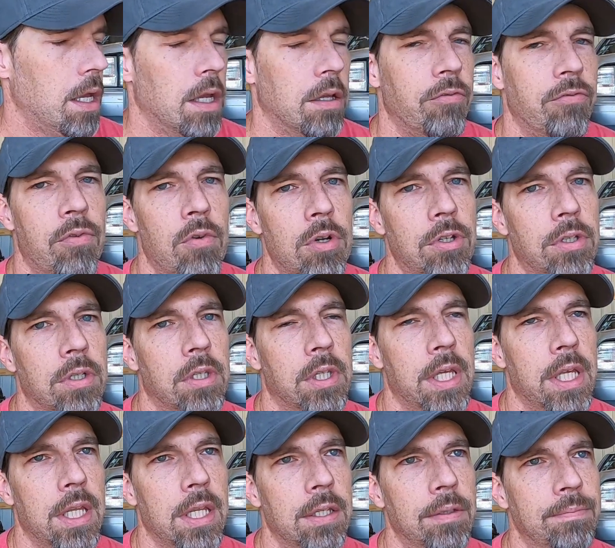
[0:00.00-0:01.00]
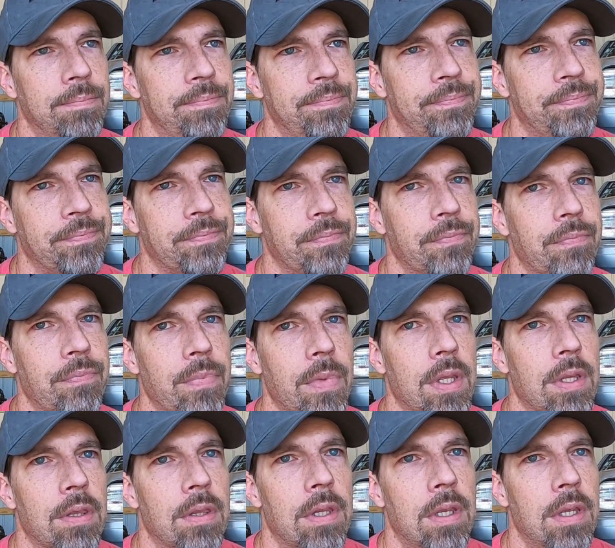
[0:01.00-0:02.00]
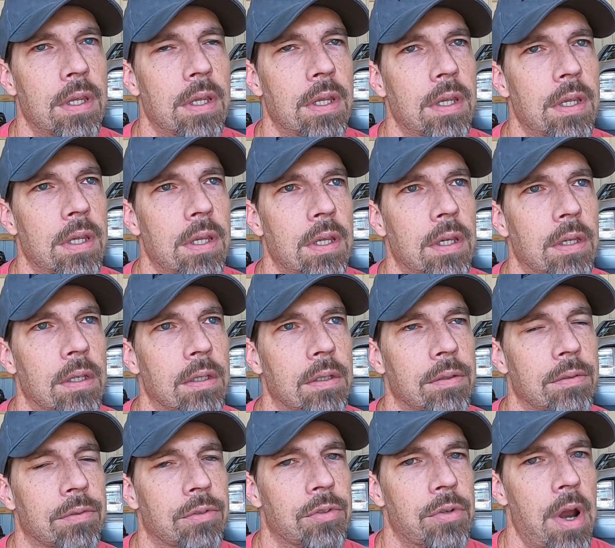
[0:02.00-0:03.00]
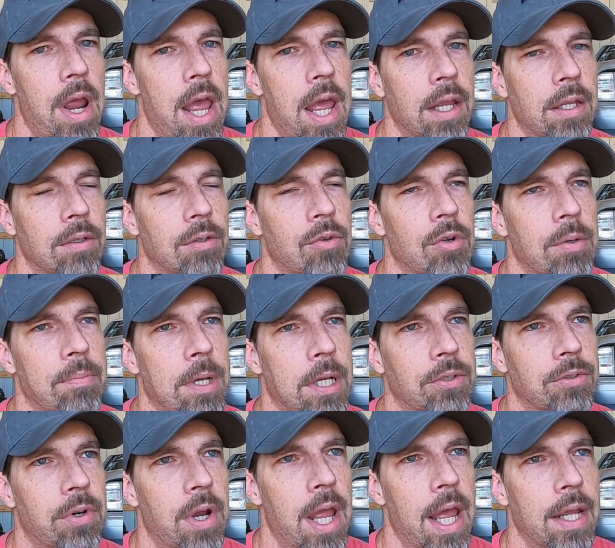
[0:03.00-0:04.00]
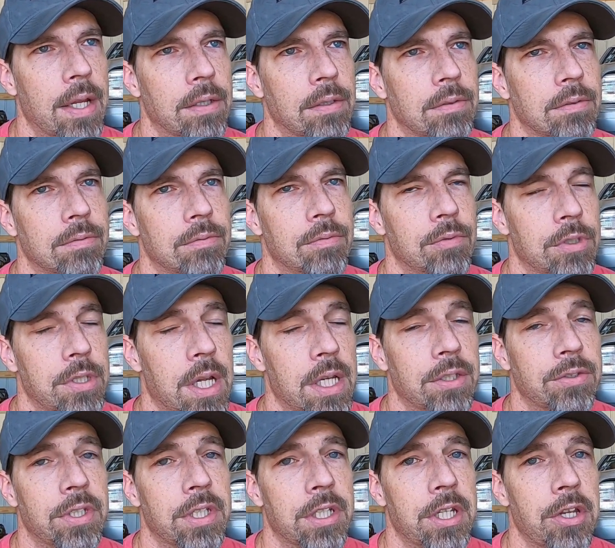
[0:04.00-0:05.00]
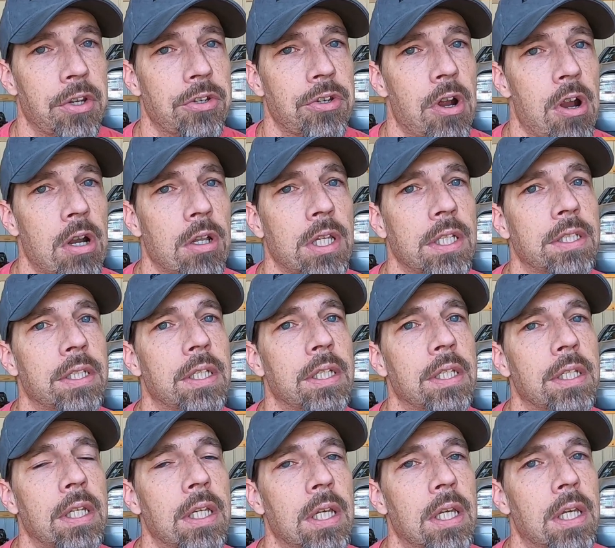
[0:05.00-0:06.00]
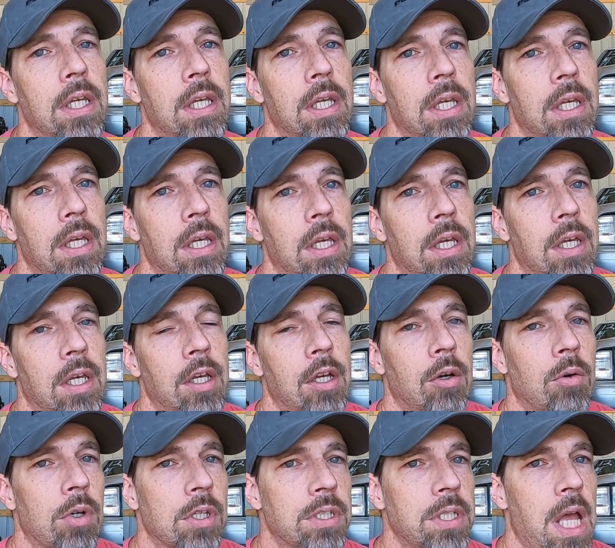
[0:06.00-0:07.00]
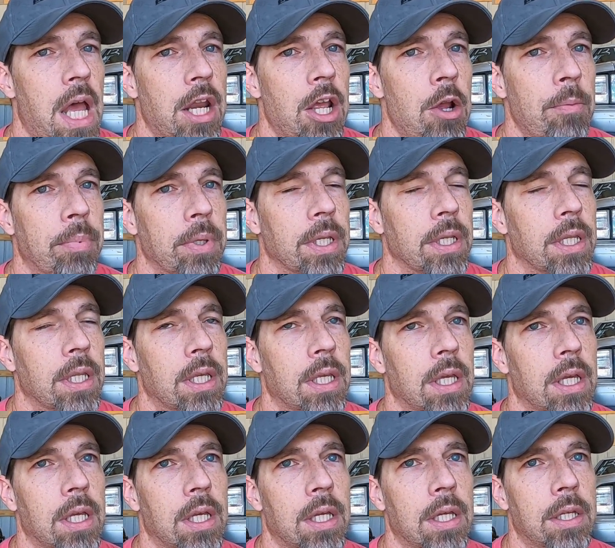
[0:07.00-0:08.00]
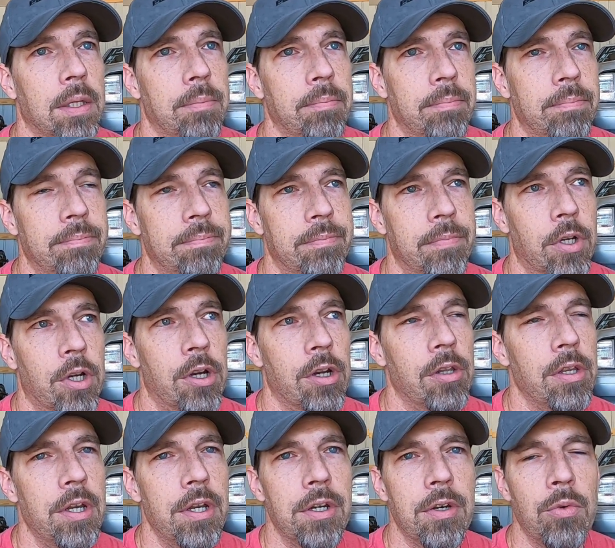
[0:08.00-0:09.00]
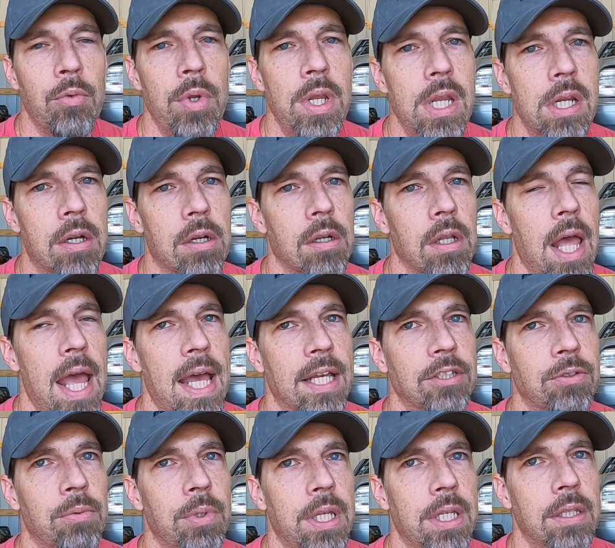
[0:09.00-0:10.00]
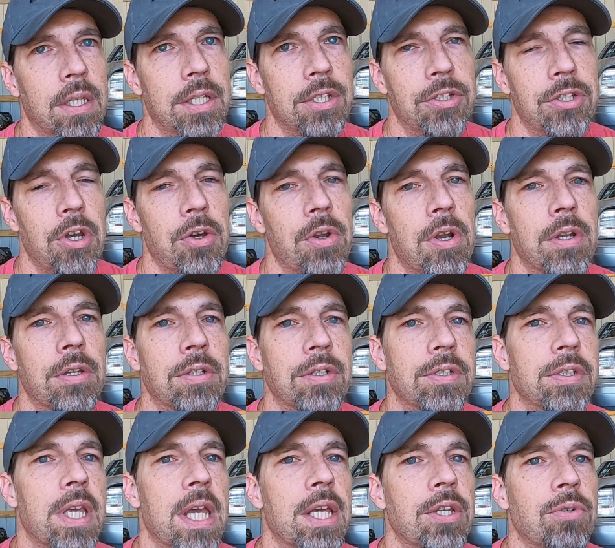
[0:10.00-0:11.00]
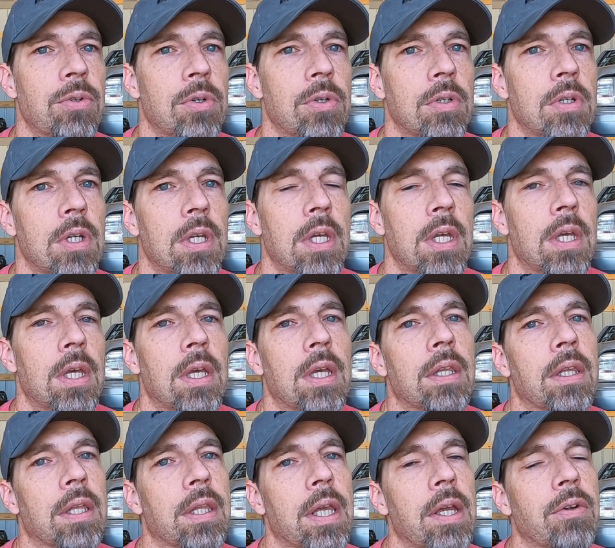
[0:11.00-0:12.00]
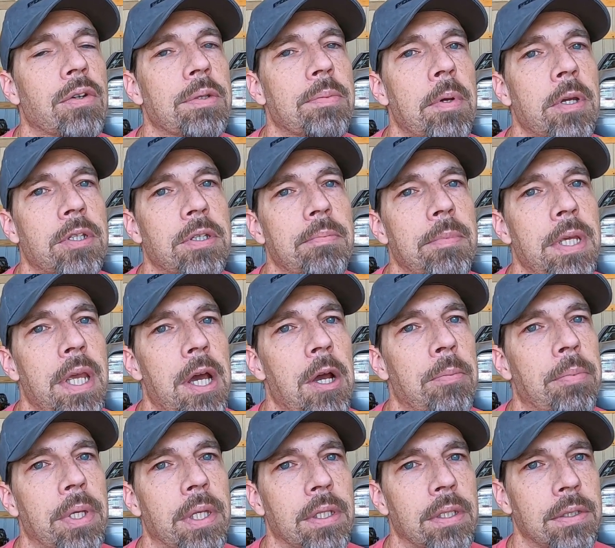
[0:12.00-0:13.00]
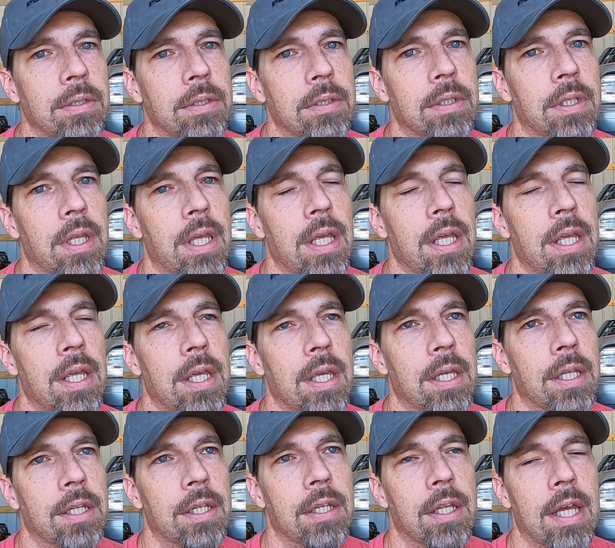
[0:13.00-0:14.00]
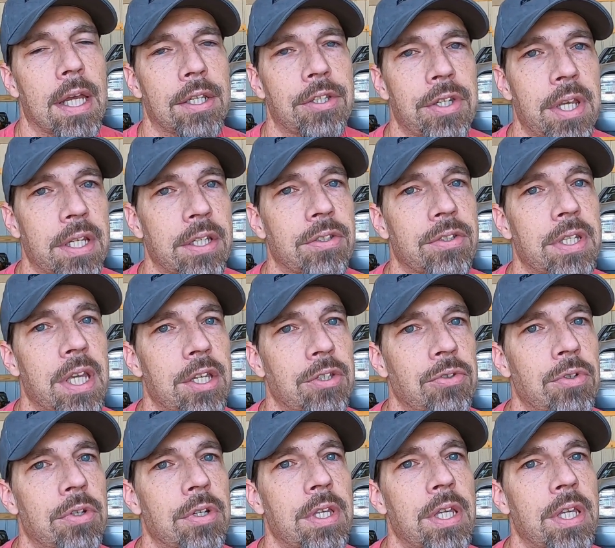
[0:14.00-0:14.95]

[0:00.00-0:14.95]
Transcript: unfortunately the track, quarter-mile track, which I was going to go to Darlington, was not open. Earlier in the week or last week, they showed on their schedule that they were supposed to be open, and I checked the schedule